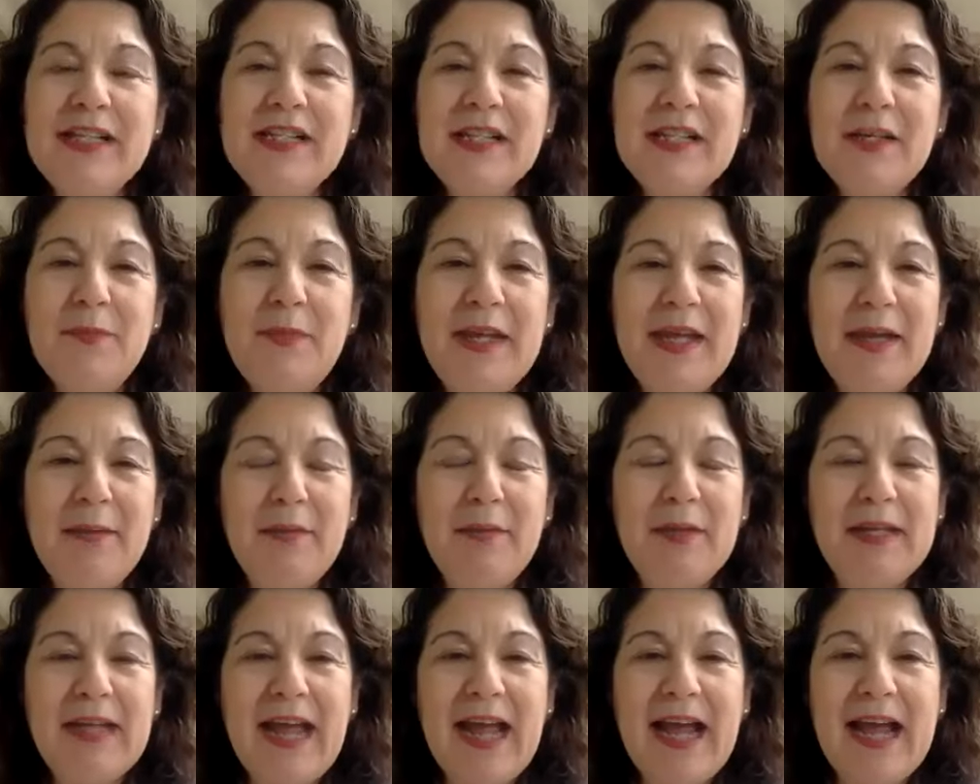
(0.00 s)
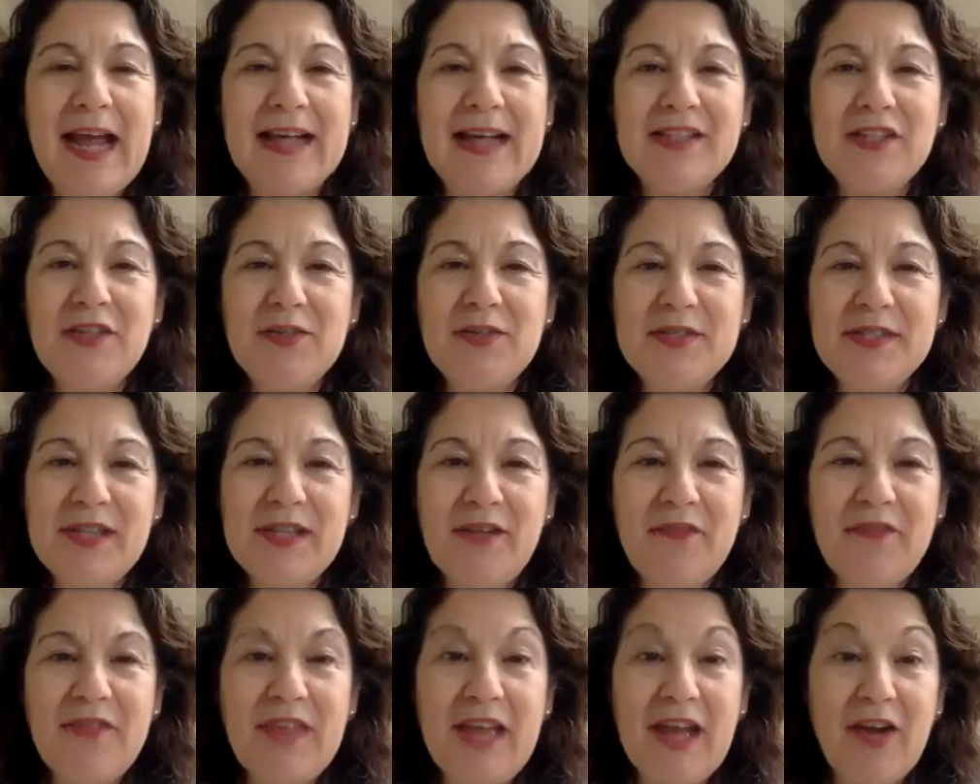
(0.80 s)
to be able to ask
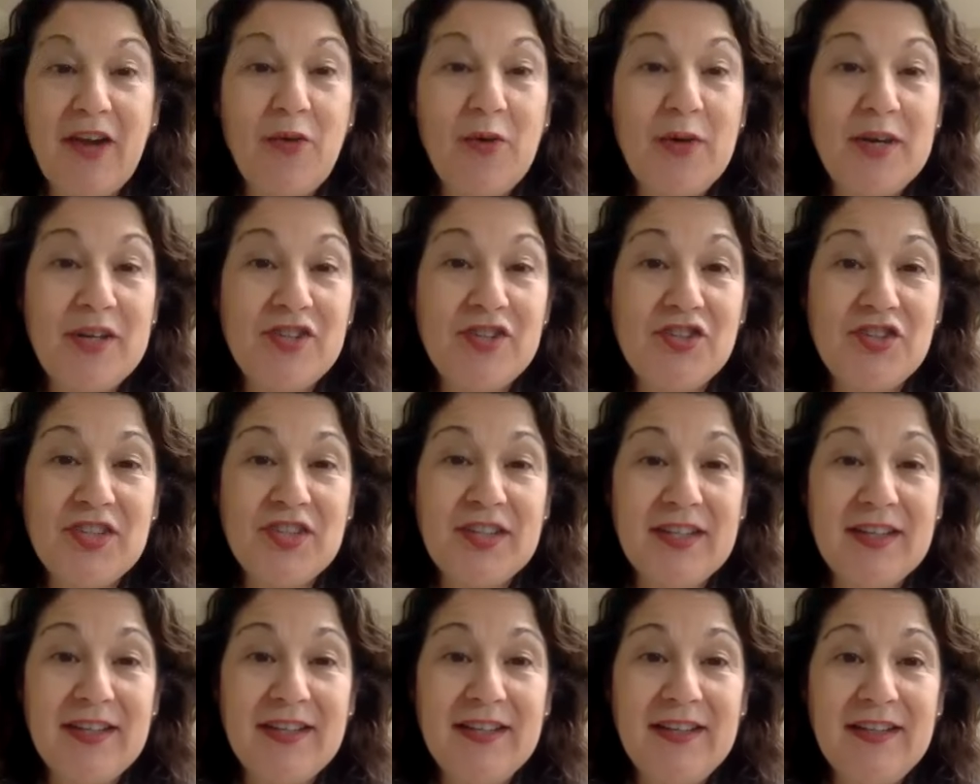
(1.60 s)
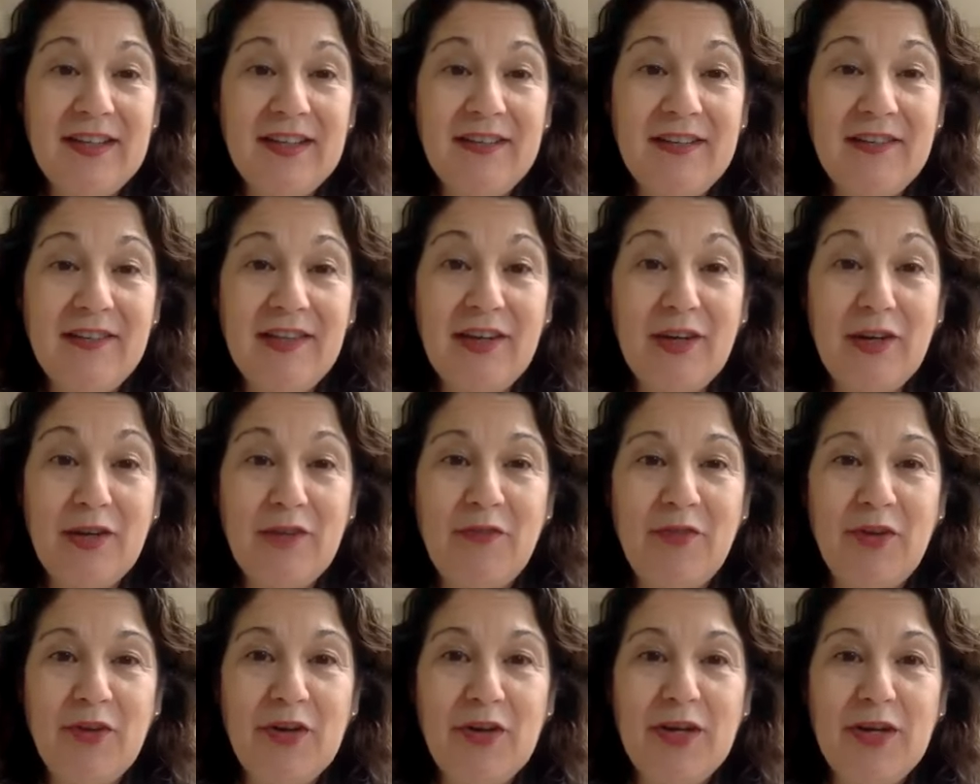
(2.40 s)
yourself that question,
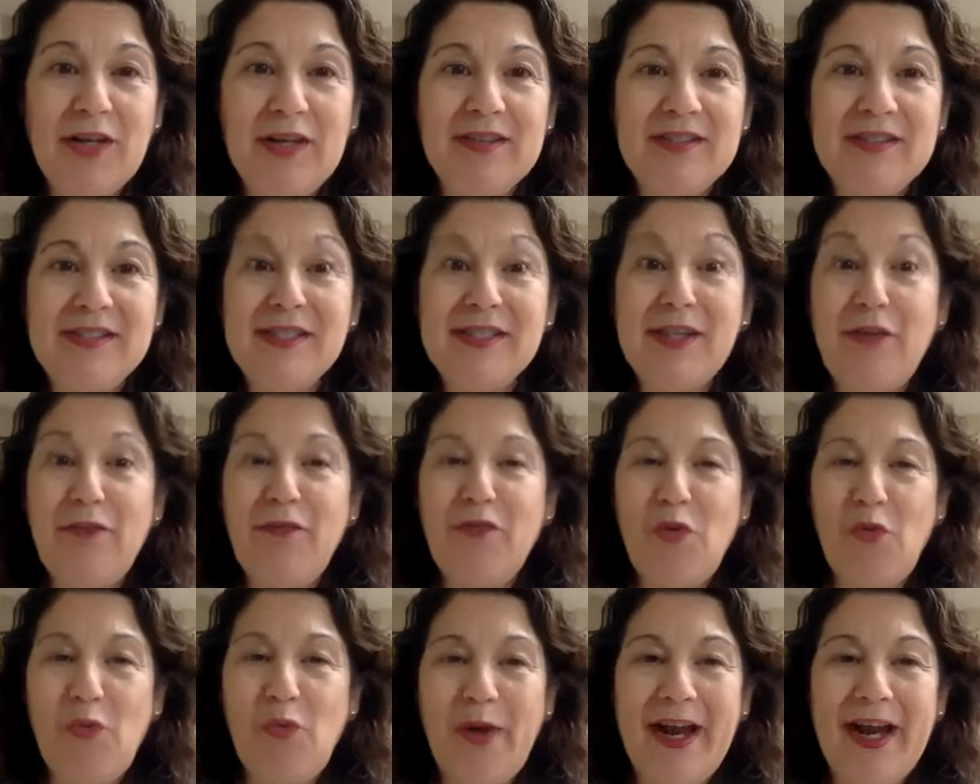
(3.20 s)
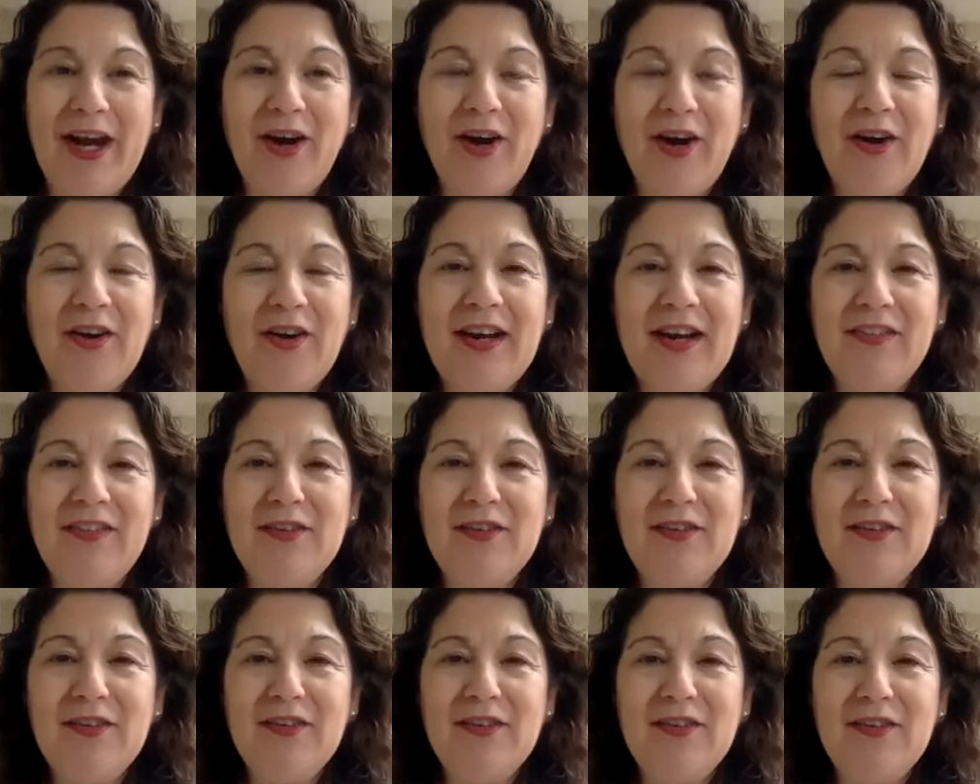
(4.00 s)
very self-aware. And
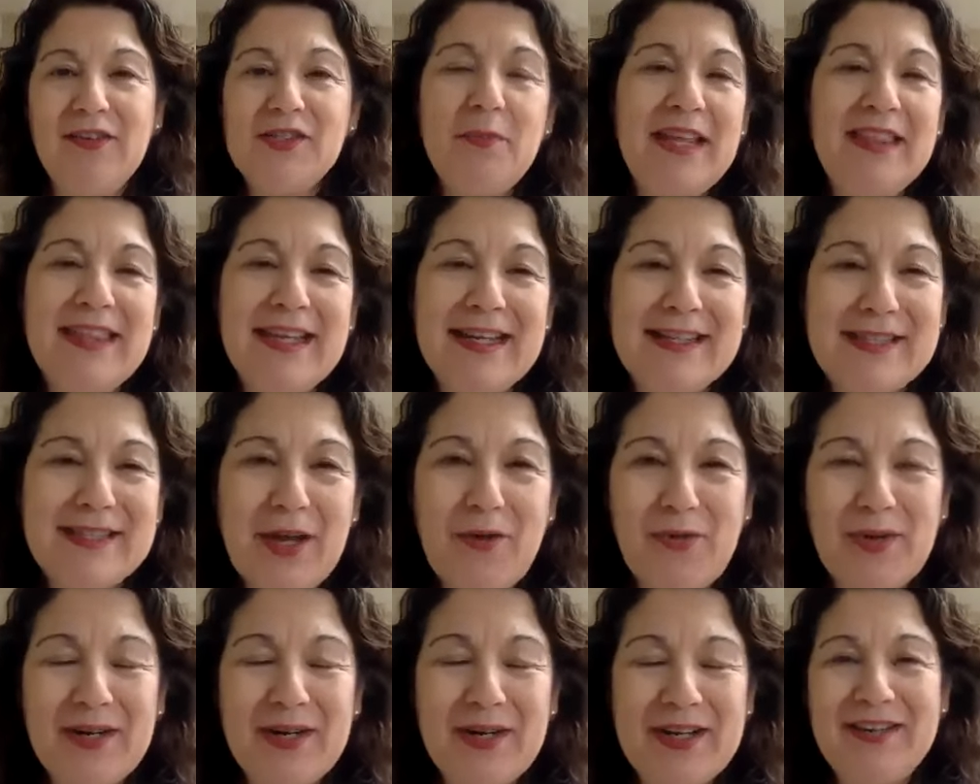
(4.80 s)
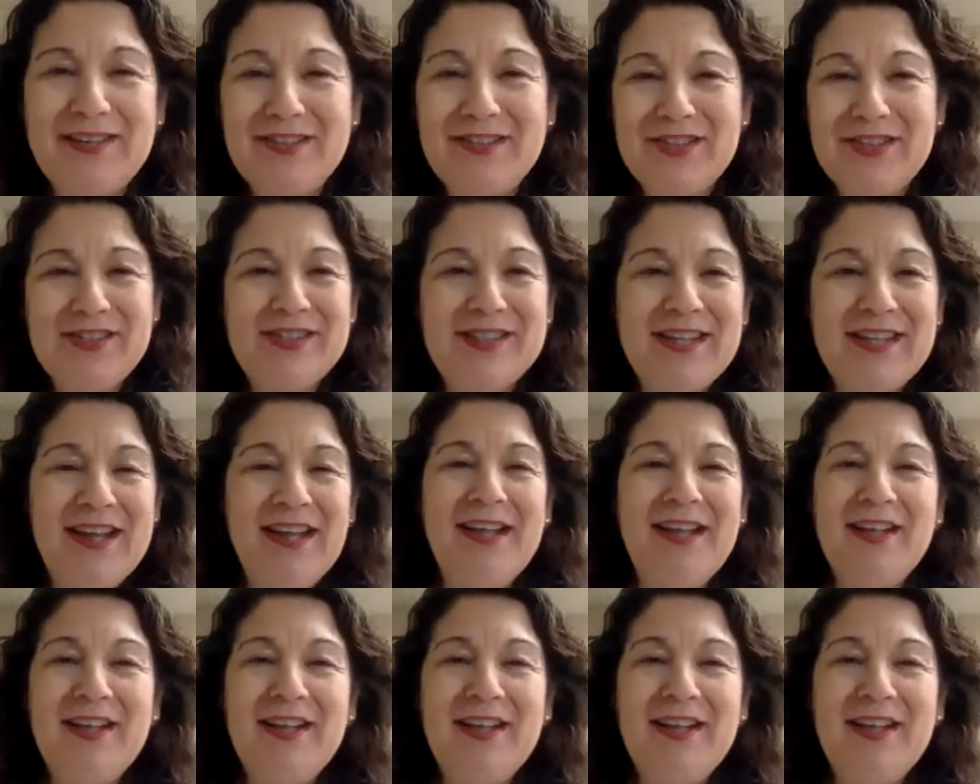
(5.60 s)
there's so many things I want to just